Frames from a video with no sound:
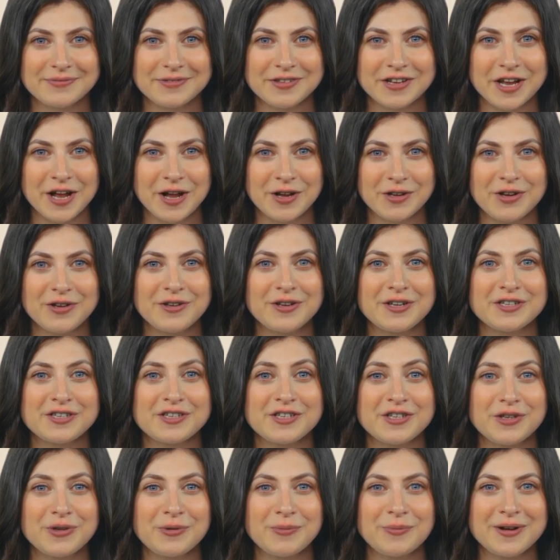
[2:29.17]
The other
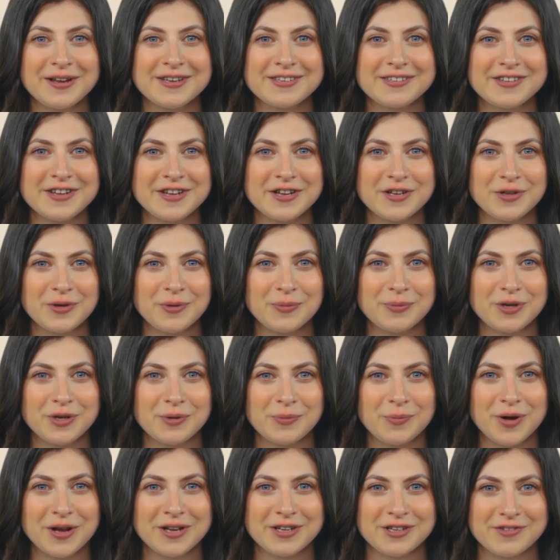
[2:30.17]
issue is that it only
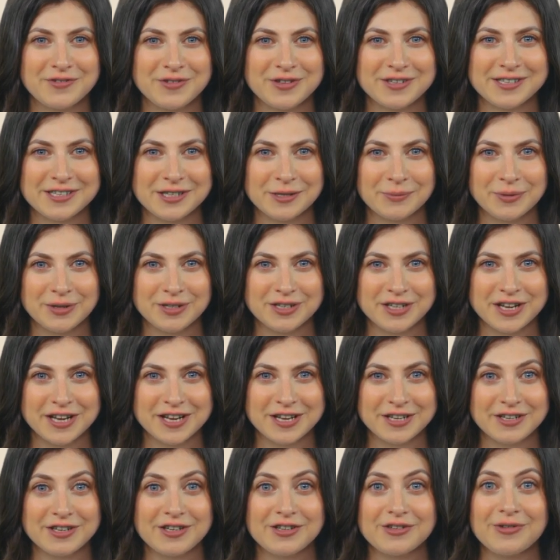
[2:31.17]
works for simple
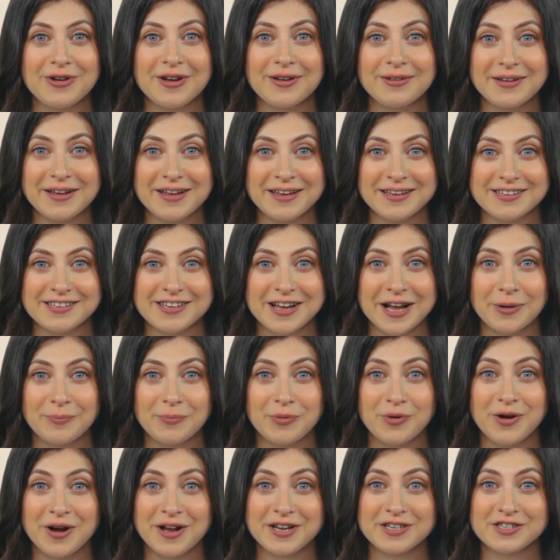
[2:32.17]
changes like the
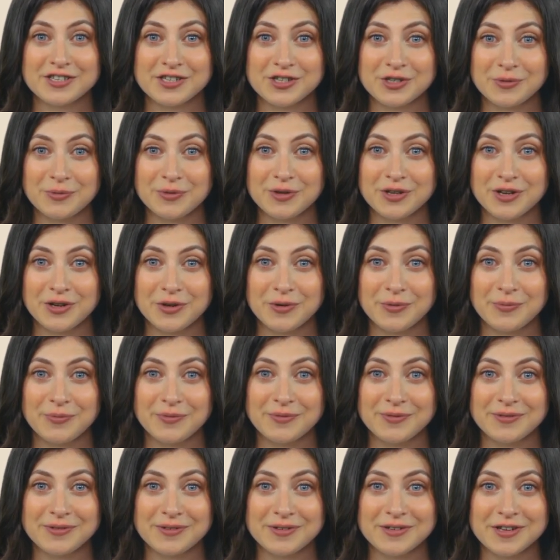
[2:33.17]
example I showed you.
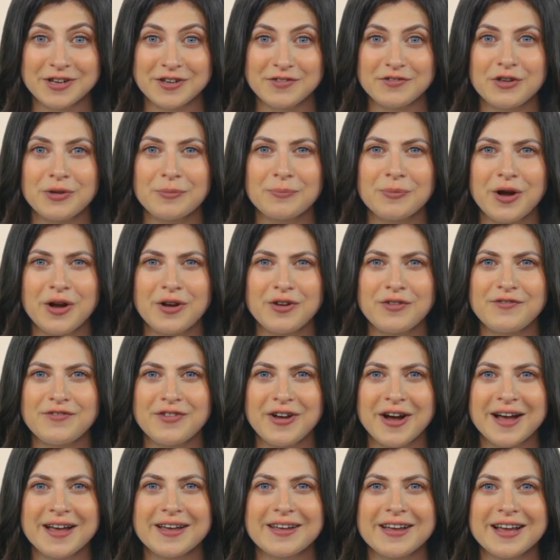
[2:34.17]
If you
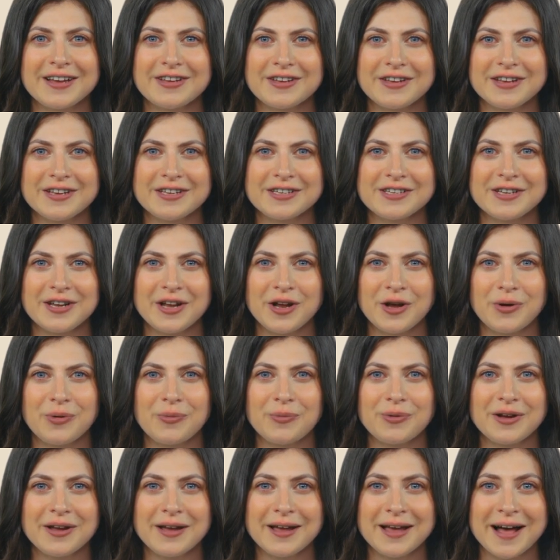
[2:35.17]
modify an entity's
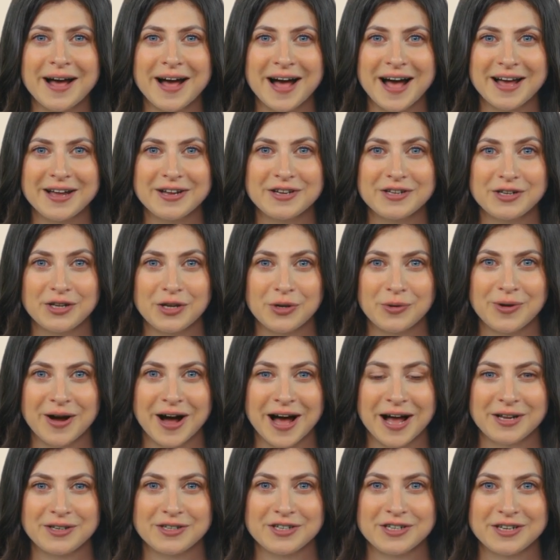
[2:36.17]
code, add a new
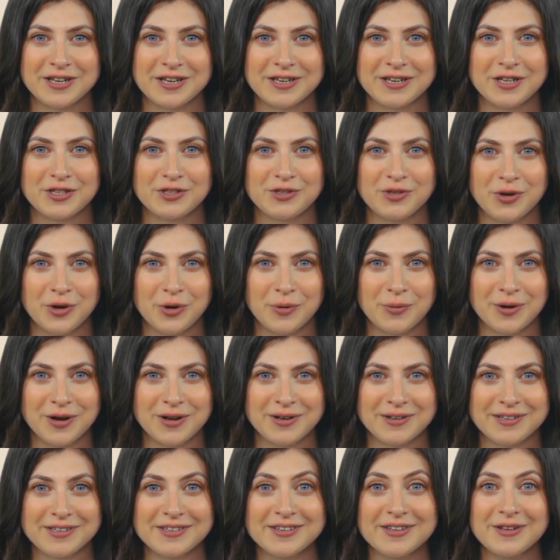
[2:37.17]
action in
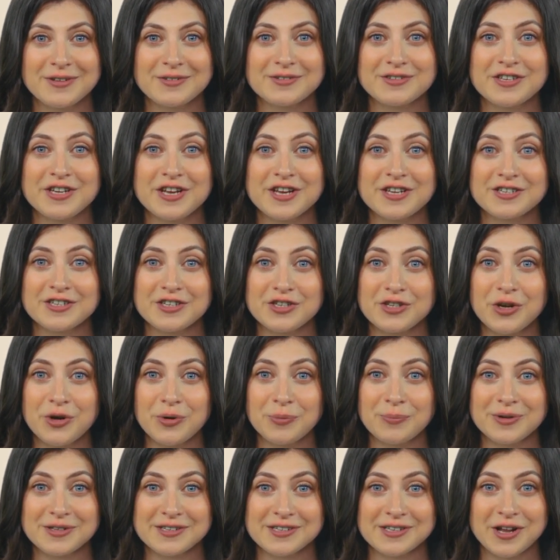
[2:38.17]
controllers, change an
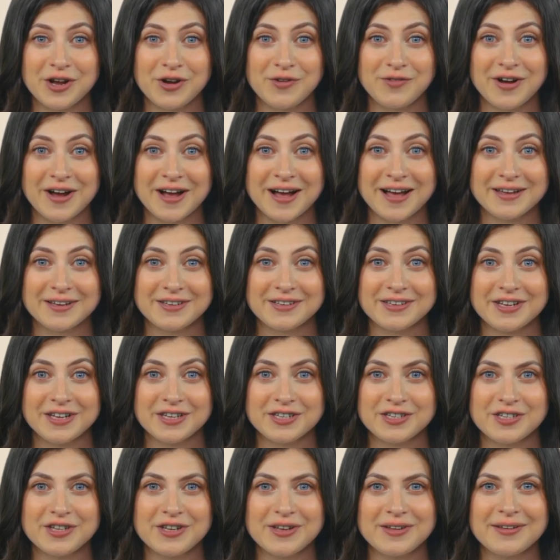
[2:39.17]
OpenXava
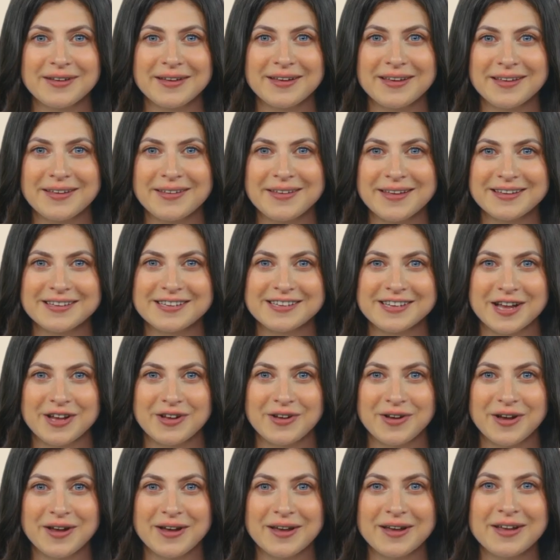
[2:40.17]
annotation,
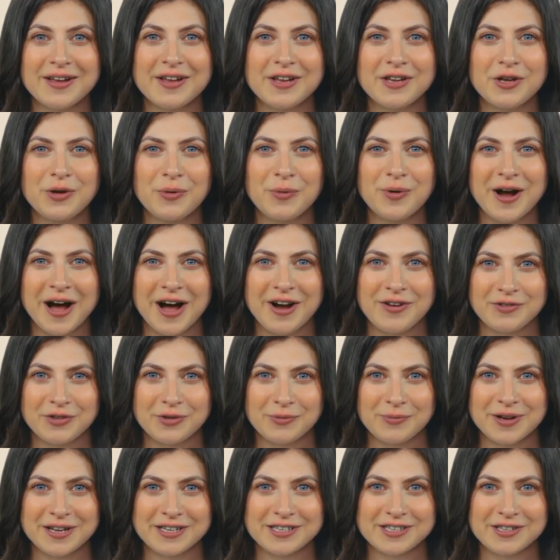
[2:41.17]
etc., you will have
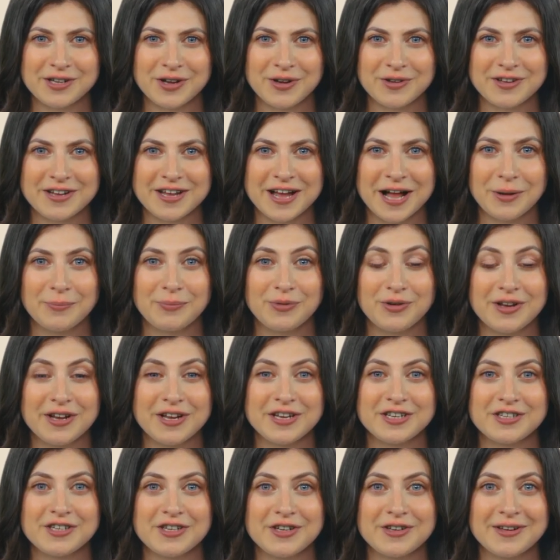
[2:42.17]
to restart the
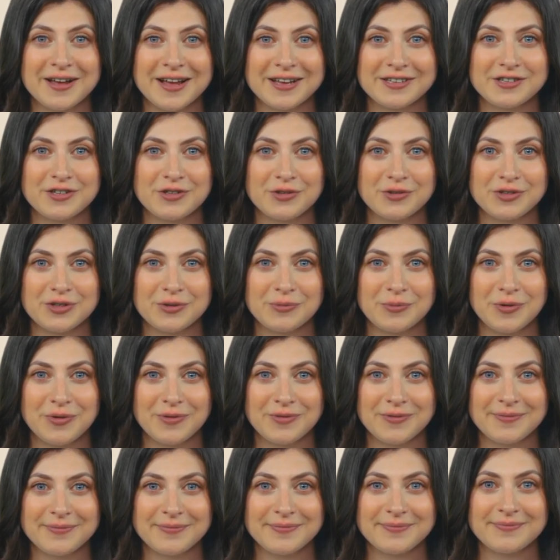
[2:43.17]
application as
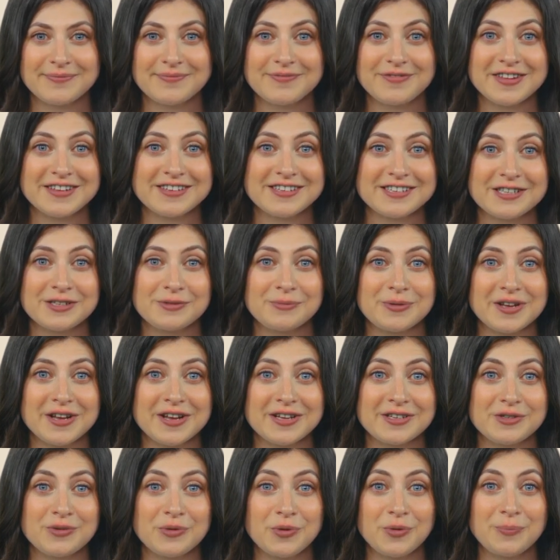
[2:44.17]
usual. This is
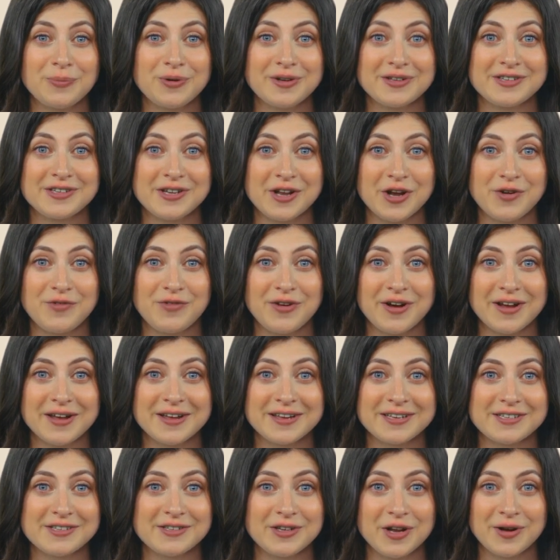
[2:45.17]
because OpenXava
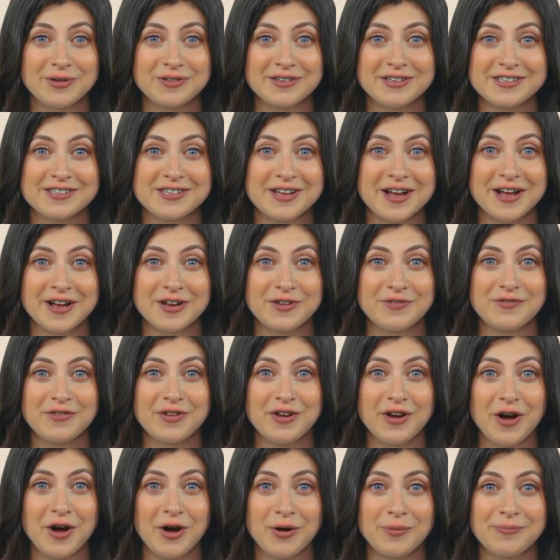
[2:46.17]
is not designed
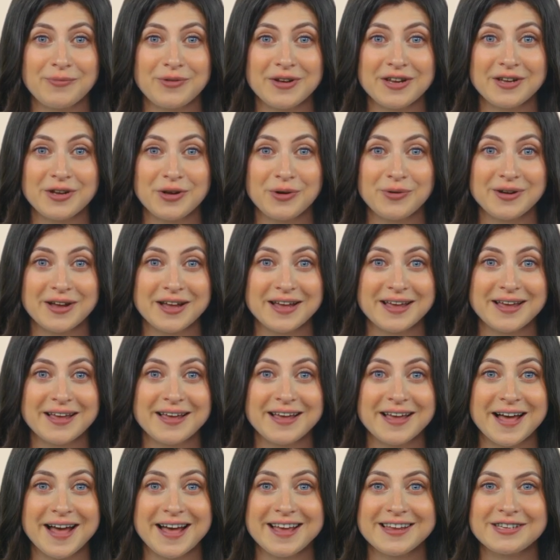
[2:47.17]
for hot reloading,
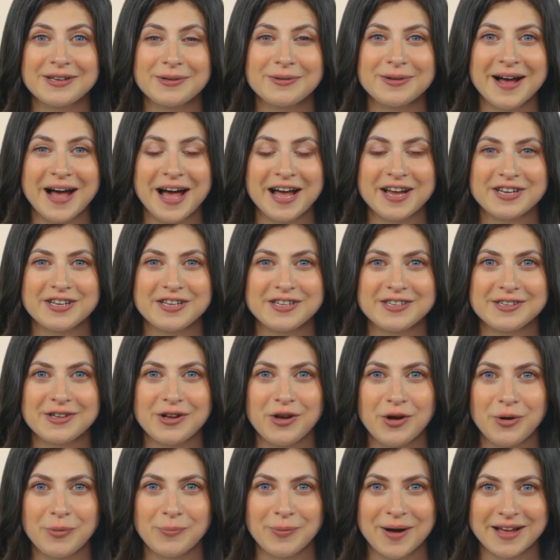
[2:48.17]
as it caches
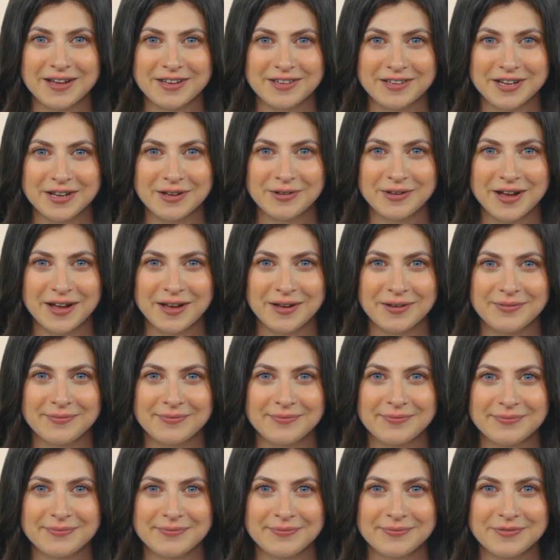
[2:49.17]
all metadata.
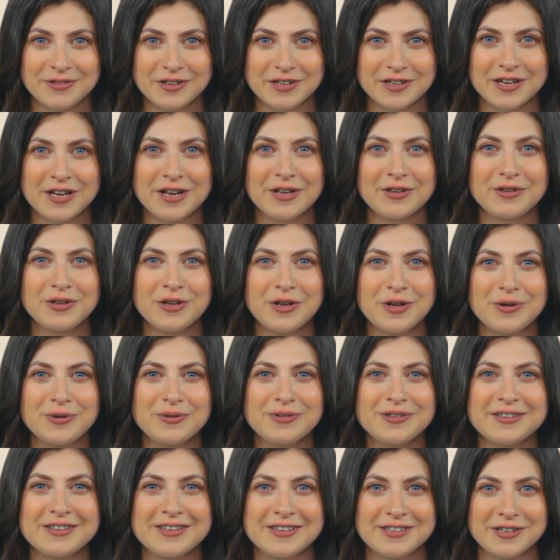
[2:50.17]
The good
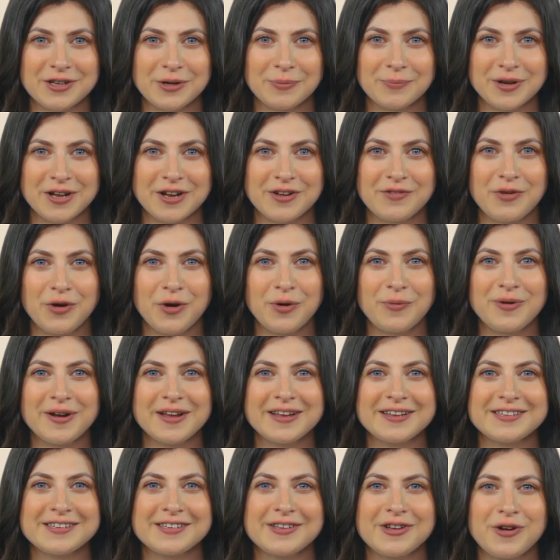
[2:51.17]
news is that we have
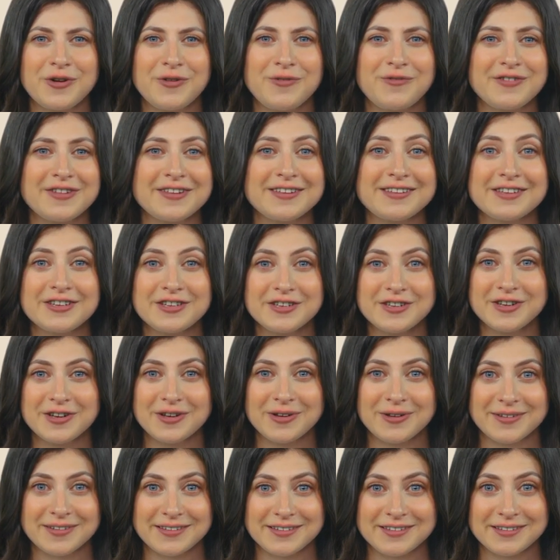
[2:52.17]
already solved these
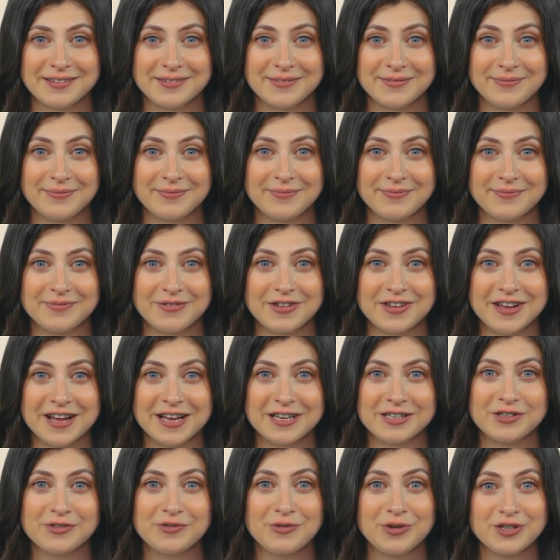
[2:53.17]
issues. The
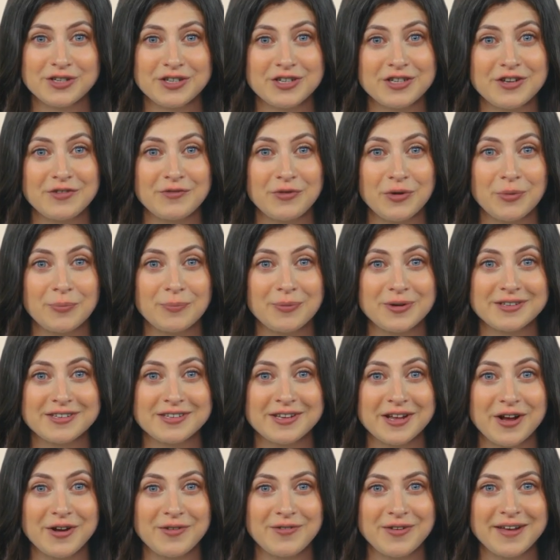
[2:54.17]
next version of
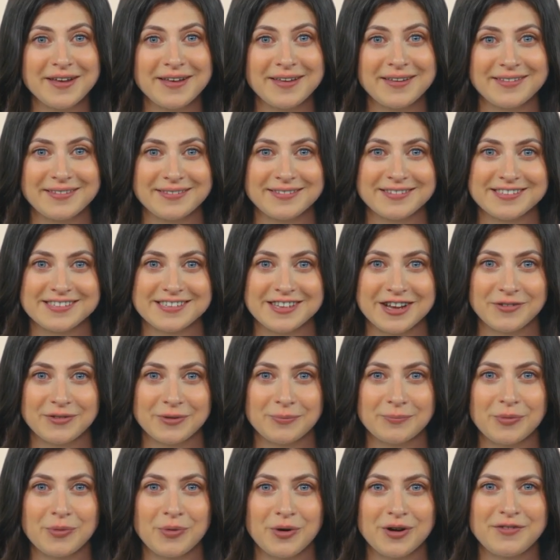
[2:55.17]
OpenXava.
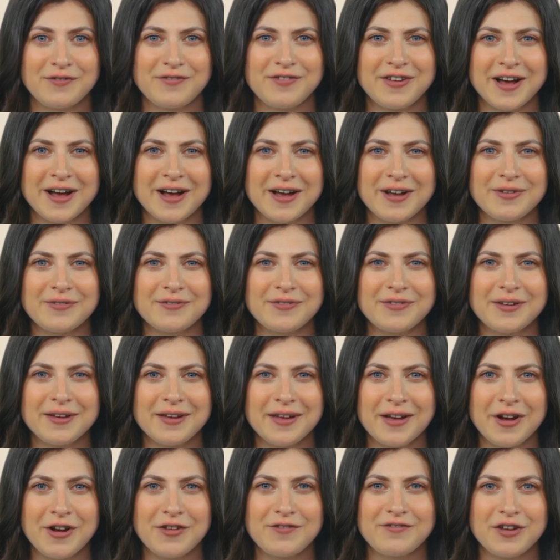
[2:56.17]
7.5,
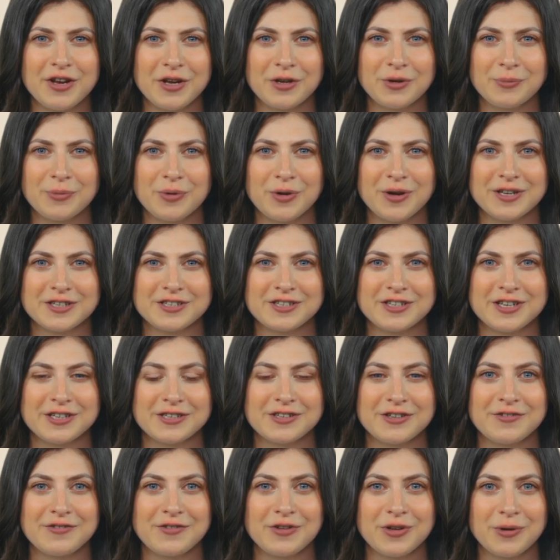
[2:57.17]
available in
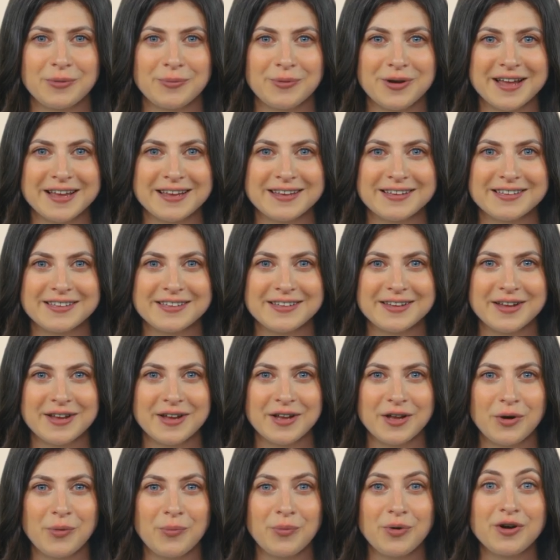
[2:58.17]
just a few weeks,
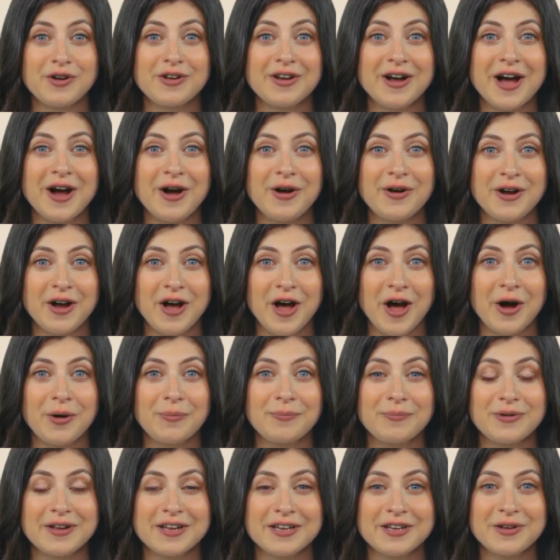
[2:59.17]
will allow
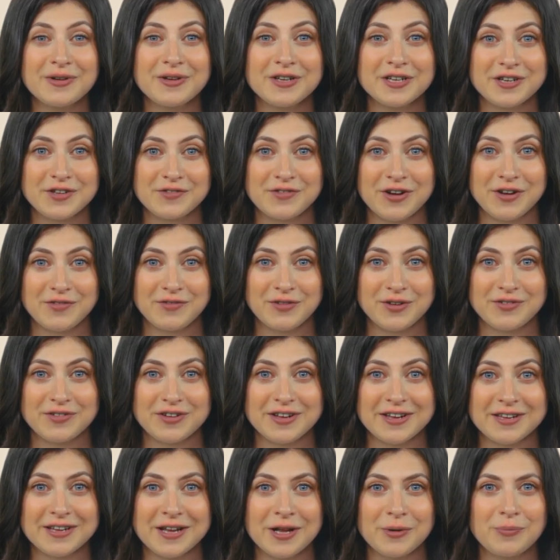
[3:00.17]
hot reloading of
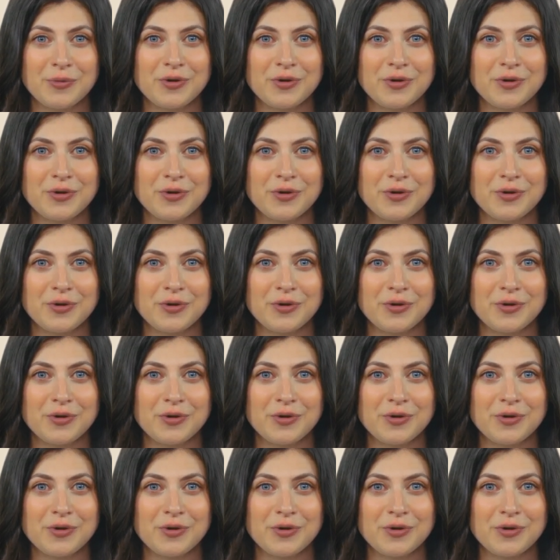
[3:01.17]
everything and